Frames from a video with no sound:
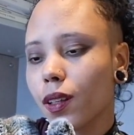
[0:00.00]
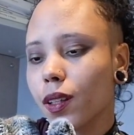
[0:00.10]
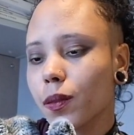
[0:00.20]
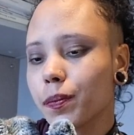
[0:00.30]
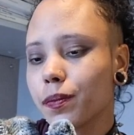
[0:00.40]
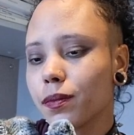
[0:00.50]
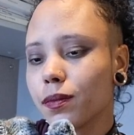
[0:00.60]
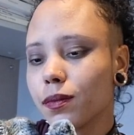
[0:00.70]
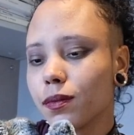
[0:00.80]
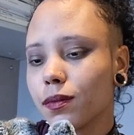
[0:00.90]

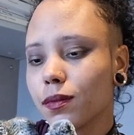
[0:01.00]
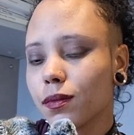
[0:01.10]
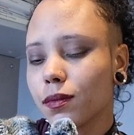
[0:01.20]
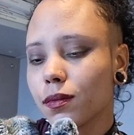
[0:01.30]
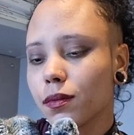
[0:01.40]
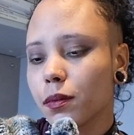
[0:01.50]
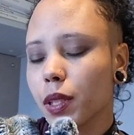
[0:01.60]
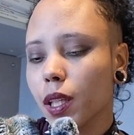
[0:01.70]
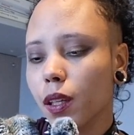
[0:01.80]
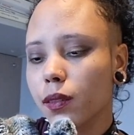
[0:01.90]
Um,
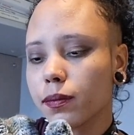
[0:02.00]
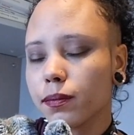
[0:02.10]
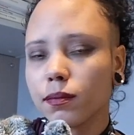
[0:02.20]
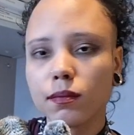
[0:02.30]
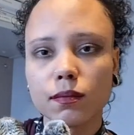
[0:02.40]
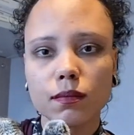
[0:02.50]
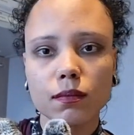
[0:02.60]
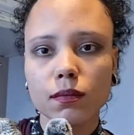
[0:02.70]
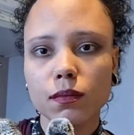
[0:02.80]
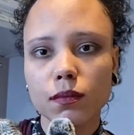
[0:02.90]
but yeah,
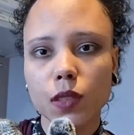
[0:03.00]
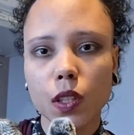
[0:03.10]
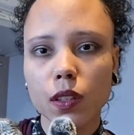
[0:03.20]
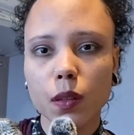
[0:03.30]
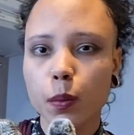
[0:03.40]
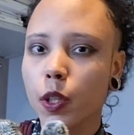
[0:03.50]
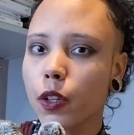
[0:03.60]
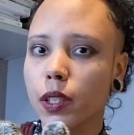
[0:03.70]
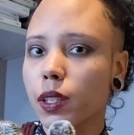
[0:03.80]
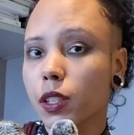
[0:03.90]
not a lot of
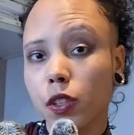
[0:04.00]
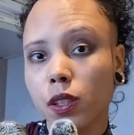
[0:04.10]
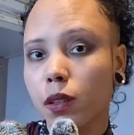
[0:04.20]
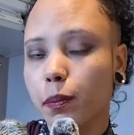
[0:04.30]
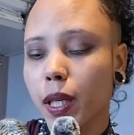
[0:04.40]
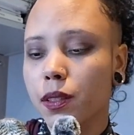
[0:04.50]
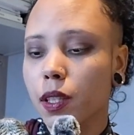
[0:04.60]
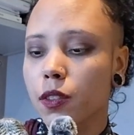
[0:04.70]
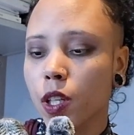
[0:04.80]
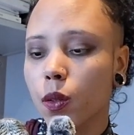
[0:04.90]
progress. It's just a
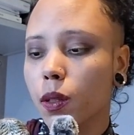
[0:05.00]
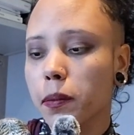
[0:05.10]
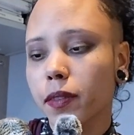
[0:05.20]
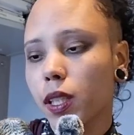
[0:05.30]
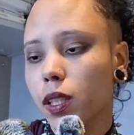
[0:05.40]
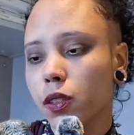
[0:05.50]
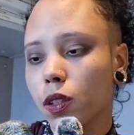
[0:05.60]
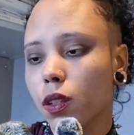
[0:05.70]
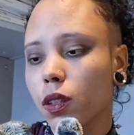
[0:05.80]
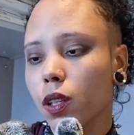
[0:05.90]
basic toe up vanilla
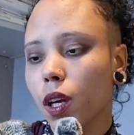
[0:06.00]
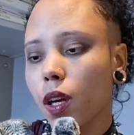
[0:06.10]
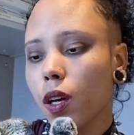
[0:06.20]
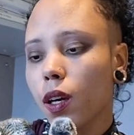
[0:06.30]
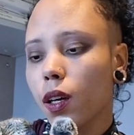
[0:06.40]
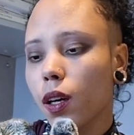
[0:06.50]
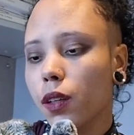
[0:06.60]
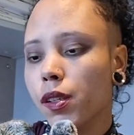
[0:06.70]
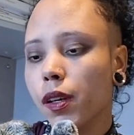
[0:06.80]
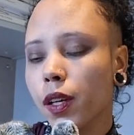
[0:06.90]
sock,
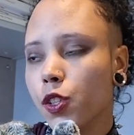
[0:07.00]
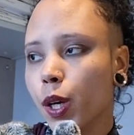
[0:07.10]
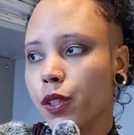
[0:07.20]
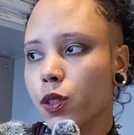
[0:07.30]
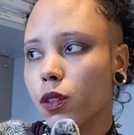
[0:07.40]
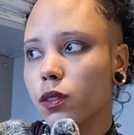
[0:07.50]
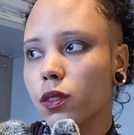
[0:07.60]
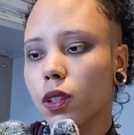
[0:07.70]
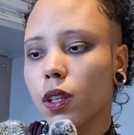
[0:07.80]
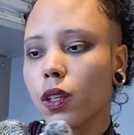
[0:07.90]
Turkish cast
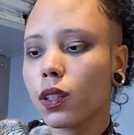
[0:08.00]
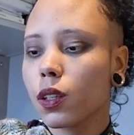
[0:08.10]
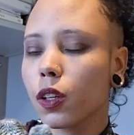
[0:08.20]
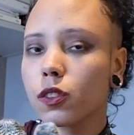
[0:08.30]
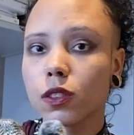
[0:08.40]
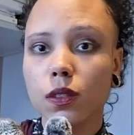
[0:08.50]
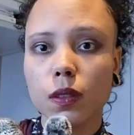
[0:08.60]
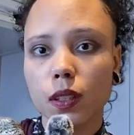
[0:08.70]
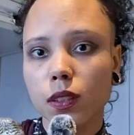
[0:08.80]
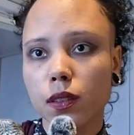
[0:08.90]
on, going to
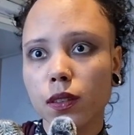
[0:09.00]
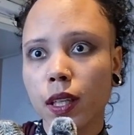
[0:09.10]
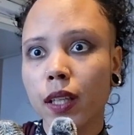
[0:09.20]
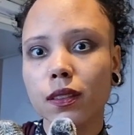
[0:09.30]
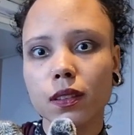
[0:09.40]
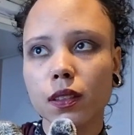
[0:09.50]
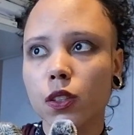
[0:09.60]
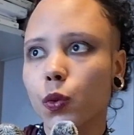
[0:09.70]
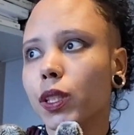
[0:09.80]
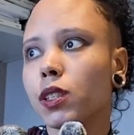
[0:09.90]
do cat's
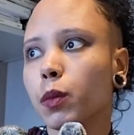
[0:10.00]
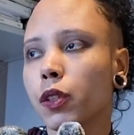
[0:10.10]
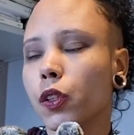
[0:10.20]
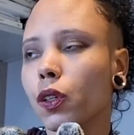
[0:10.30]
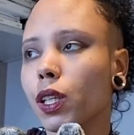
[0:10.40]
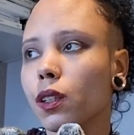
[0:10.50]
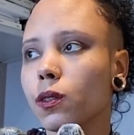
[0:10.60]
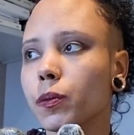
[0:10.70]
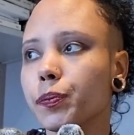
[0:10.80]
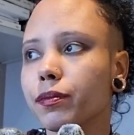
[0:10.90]
sweet tomato
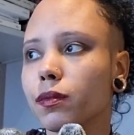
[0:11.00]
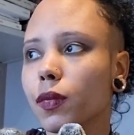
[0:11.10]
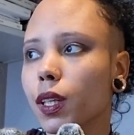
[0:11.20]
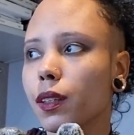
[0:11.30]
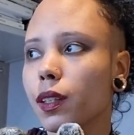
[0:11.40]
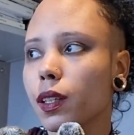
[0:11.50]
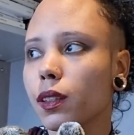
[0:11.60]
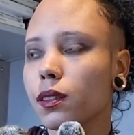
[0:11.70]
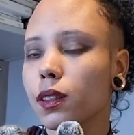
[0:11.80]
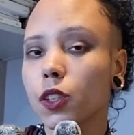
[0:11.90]
heel, and
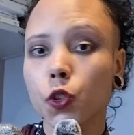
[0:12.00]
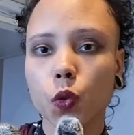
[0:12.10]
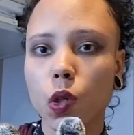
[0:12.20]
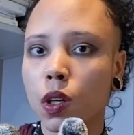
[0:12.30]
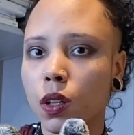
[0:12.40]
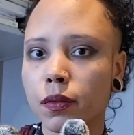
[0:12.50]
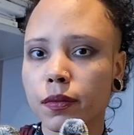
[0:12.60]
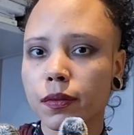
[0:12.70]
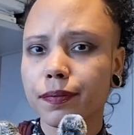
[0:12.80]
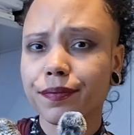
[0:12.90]
then a short
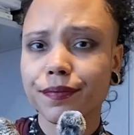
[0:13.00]
cuff.